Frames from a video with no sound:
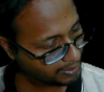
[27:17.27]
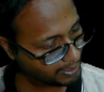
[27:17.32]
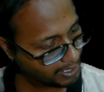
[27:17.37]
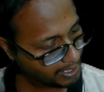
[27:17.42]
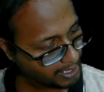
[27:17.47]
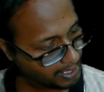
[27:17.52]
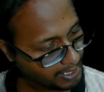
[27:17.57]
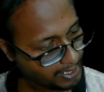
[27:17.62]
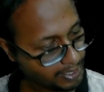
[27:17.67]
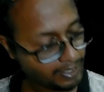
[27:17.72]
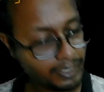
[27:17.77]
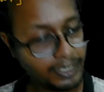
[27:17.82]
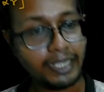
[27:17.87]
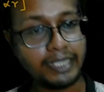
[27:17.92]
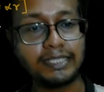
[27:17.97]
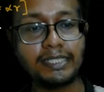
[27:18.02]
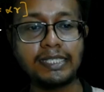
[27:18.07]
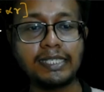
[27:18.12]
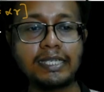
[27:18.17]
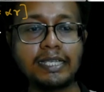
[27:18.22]
and
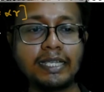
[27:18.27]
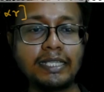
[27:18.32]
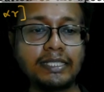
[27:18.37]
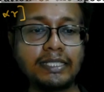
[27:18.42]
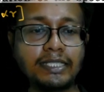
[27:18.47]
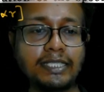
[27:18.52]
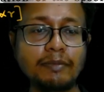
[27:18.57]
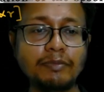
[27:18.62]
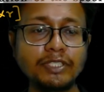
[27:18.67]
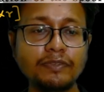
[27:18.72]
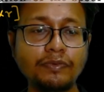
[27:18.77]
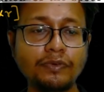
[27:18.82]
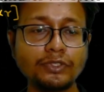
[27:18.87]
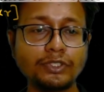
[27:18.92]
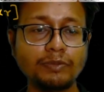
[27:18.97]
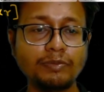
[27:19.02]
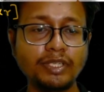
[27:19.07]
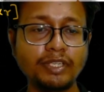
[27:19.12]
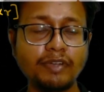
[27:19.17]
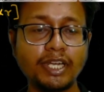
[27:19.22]
see, this mg force
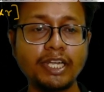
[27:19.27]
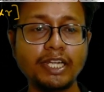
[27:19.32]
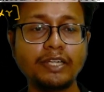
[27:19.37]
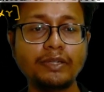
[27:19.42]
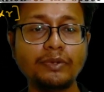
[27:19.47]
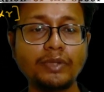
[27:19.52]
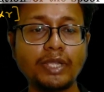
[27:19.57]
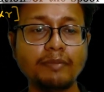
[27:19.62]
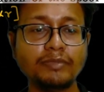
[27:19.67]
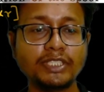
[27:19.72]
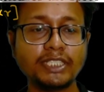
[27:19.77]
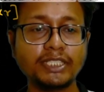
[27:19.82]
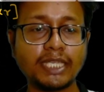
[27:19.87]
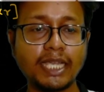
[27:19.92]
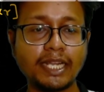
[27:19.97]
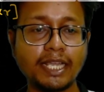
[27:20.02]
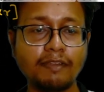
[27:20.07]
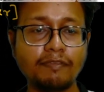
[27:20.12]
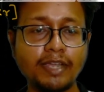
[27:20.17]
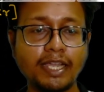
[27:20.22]
is divided into mg
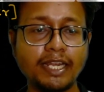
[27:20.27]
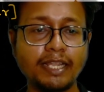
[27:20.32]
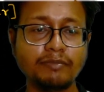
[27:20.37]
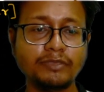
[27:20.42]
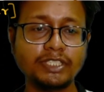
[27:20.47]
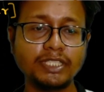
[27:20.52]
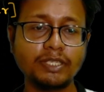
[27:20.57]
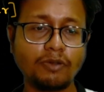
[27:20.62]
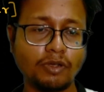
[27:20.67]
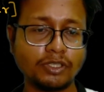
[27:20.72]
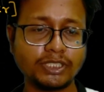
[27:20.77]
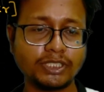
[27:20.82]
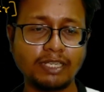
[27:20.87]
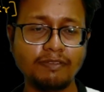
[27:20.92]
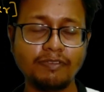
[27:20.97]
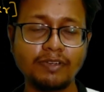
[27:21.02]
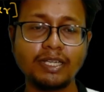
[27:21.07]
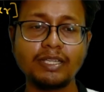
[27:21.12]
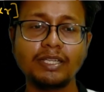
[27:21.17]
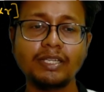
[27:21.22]
sin alpha and mg cos
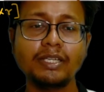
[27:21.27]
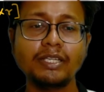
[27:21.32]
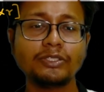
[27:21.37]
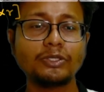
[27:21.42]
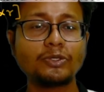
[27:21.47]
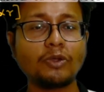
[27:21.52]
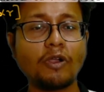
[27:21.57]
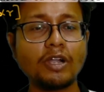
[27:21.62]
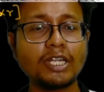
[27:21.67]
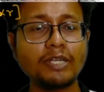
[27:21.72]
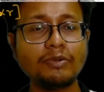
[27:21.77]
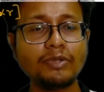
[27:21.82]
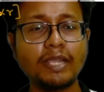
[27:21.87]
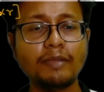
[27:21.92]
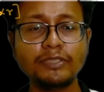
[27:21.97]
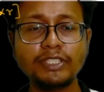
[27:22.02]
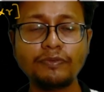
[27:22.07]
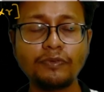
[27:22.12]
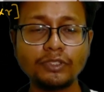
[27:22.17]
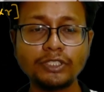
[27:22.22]
alpha. So torque due to
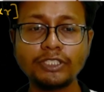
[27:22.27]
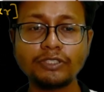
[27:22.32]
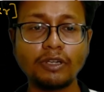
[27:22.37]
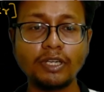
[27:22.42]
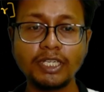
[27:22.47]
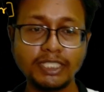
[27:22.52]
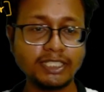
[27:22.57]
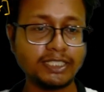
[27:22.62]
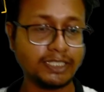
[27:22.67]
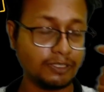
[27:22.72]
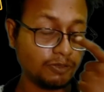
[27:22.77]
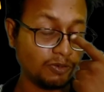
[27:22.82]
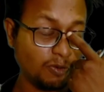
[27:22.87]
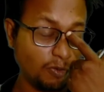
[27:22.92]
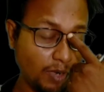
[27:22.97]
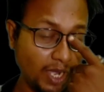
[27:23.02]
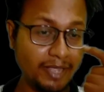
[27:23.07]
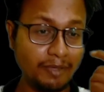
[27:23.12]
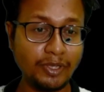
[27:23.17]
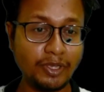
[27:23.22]
mg force is already zero.
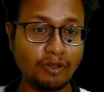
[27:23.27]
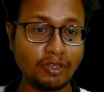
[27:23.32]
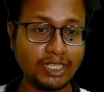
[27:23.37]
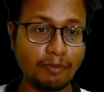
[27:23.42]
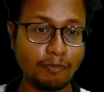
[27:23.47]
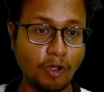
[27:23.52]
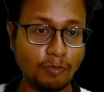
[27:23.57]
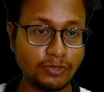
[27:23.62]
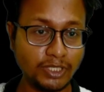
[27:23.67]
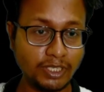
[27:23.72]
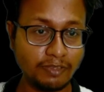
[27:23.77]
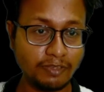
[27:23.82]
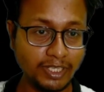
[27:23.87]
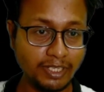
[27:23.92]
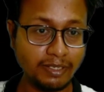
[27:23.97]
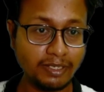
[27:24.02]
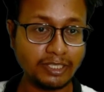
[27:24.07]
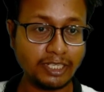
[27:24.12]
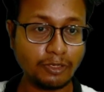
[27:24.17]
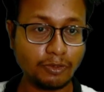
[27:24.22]
Why? Because I'm
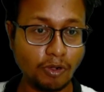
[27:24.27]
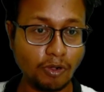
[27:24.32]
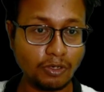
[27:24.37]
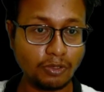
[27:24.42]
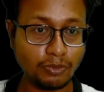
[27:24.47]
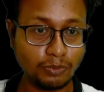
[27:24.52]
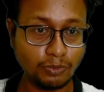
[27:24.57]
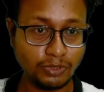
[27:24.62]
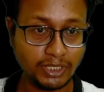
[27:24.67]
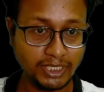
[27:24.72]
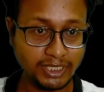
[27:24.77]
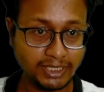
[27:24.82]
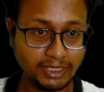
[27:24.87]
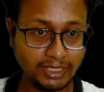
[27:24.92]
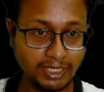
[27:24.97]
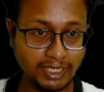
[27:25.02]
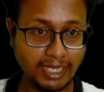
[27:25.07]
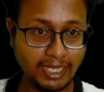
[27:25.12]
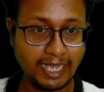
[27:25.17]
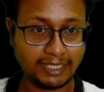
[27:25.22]
observing the torque through this
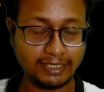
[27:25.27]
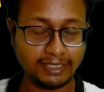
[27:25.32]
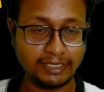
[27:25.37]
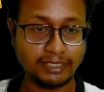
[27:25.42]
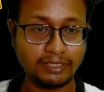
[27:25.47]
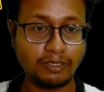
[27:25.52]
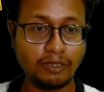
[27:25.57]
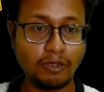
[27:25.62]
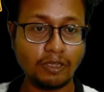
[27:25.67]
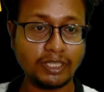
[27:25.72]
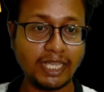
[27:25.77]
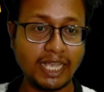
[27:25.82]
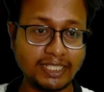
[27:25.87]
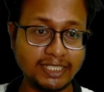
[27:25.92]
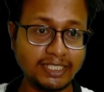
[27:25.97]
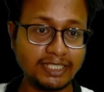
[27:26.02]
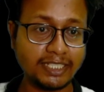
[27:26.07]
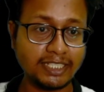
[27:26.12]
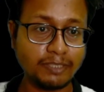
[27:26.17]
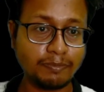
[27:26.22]
axis or the
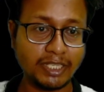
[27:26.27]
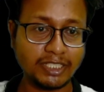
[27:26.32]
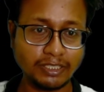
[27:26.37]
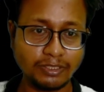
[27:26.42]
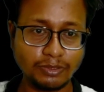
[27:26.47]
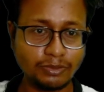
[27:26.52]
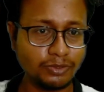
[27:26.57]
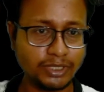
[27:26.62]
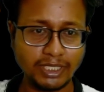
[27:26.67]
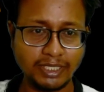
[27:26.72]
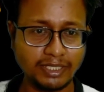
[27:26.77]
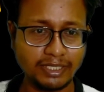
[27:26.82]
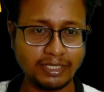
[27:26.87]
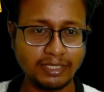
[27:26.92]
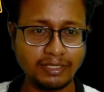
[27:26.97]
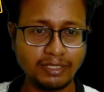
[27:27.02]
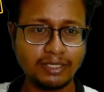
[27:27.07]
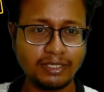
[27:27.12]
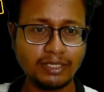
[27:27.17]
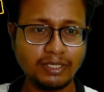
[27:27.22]
axis that is passing through center.
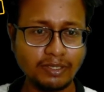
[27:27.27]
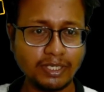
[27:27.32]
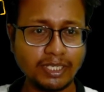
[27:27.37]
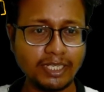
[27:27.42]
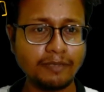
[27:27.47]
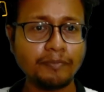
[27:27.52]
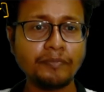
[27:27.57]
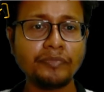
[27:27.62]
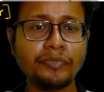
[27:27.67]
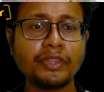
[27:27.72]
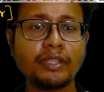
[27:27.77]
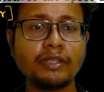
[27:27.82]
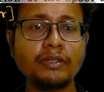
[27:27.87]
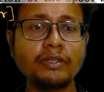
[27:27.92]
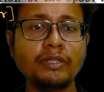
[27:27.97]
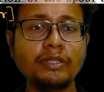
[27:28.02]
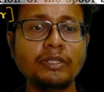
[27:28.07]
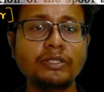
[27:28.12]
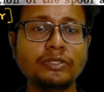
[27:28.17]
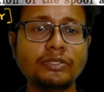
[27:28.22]
Okay,
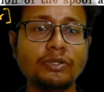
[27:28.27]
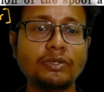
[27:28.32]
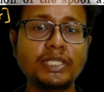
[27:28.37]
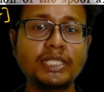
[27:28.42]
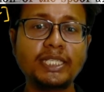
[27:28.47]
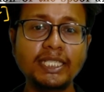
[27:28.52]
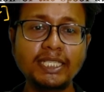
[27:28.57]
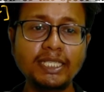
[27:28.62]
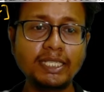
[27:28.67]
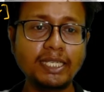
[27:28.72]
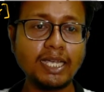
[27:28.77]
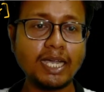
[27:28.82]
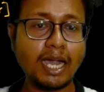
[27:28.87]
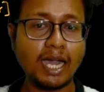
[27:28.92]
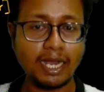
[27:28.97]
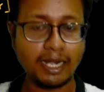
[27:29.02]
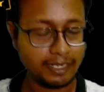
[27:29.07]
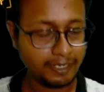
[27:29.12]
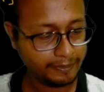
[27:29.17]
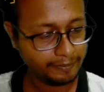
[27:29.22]
so
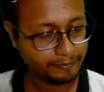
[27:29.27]
TR